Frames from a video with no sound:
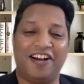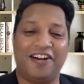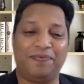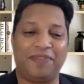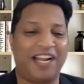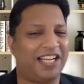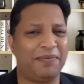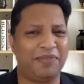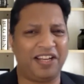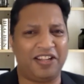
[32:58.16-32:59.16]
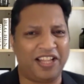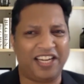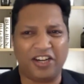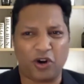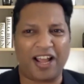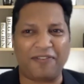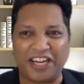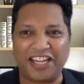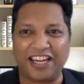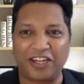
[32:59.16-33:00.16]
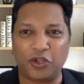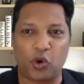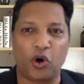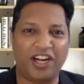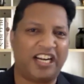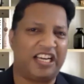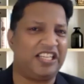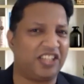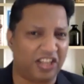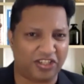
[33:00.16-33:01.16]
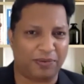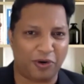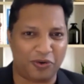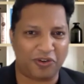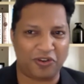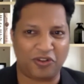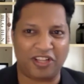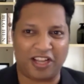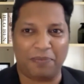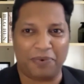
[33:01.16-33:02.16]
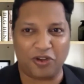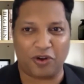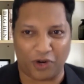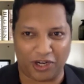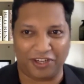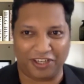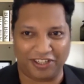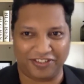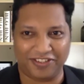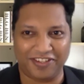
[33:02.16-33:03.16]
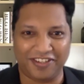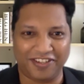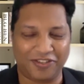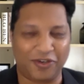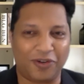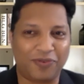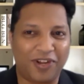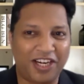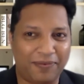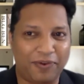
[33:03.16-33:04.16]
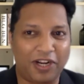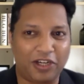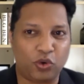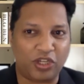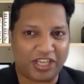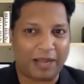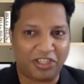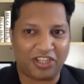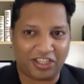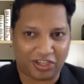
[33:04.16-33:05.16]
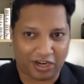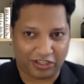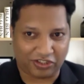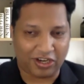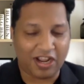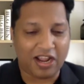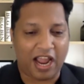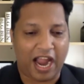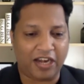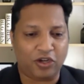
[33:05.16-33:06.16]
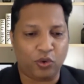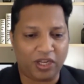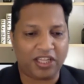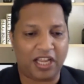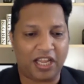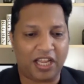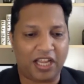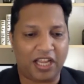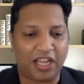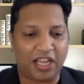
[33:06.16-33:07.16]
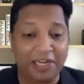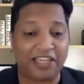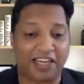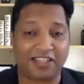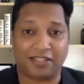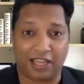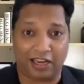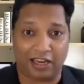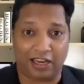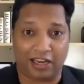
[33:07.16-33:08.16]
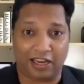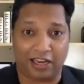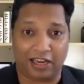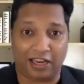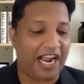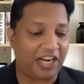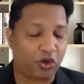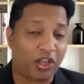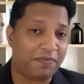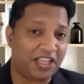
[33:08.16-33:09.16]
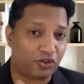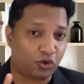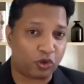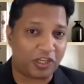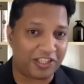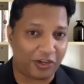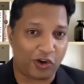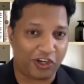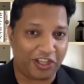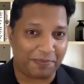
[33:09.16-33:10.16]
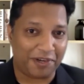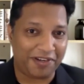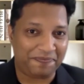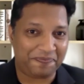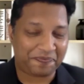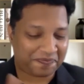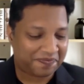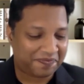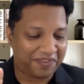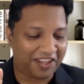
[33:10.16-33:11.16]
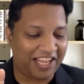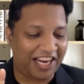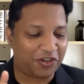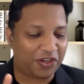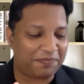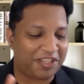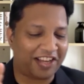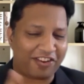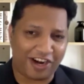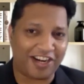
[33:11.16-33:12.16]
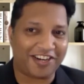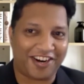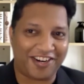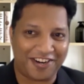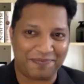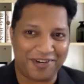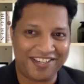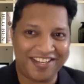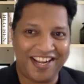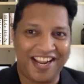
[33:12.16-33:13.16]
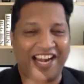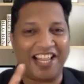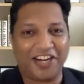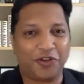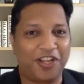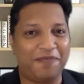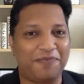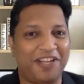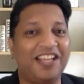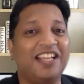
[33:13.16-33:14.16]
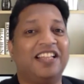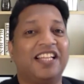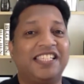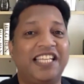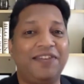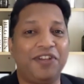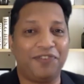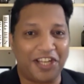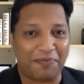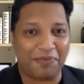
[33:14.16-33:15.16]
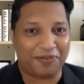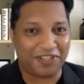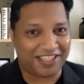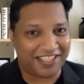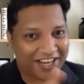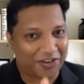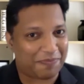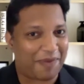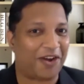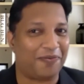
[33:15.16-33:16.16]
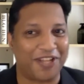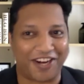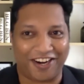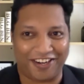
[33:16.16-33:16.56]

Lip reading: That time they did not have internet to go ahead and research about the company or whatever. So it was very difficult to establish that trust. And to complete that sale, they had to give me their social security number. They had to give me their credit card number, and they had to give me the CVV number, which is there on the back of their card.